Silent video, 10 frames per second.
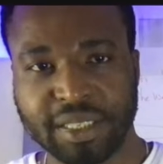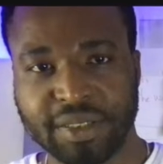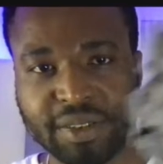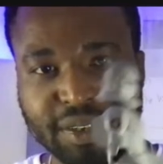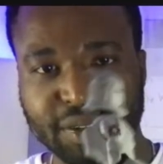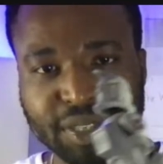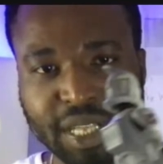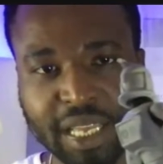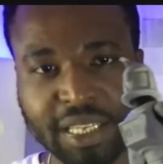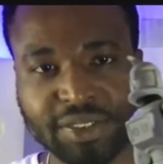It
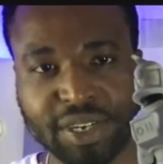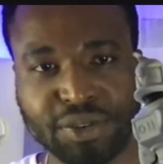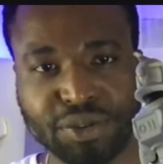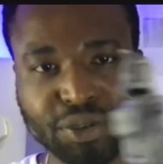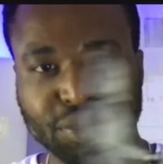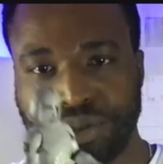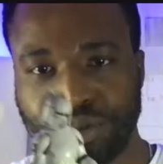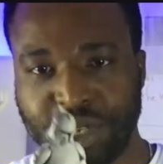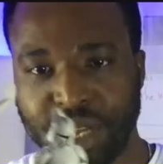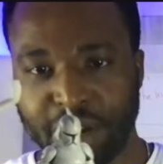looks like he's ready to
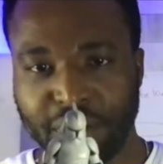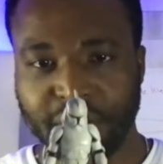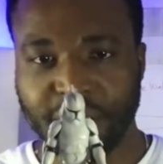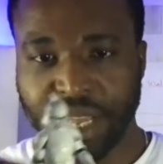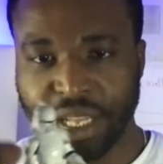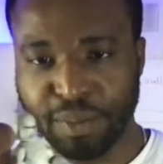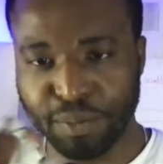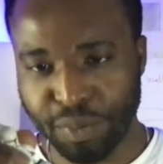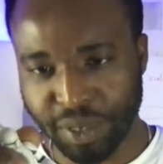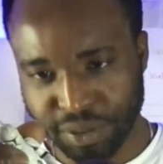shoot you down at the
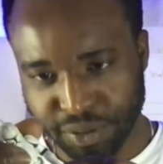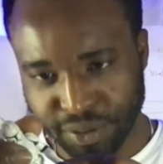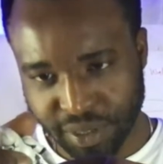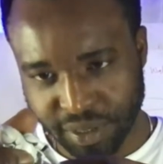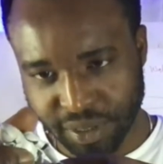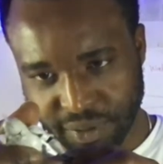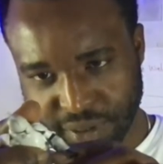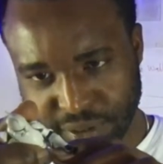moment's notice. Why